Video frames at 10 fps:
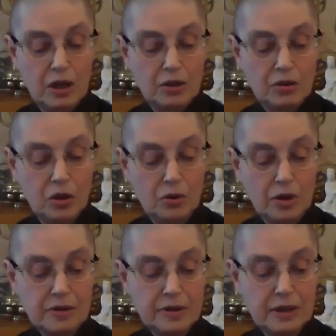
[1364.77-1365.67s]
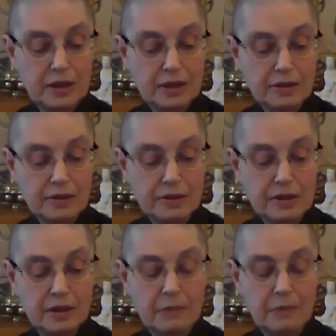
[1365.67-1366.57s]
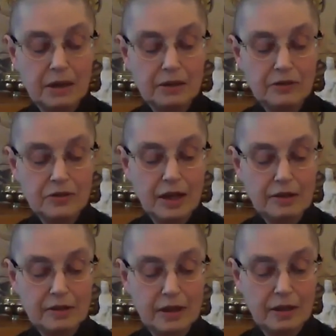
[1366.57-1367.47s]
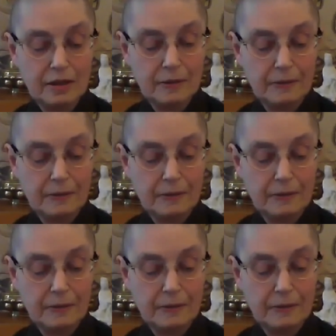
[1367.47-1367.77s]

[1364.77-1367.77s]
known as it is in the mind of Zazen.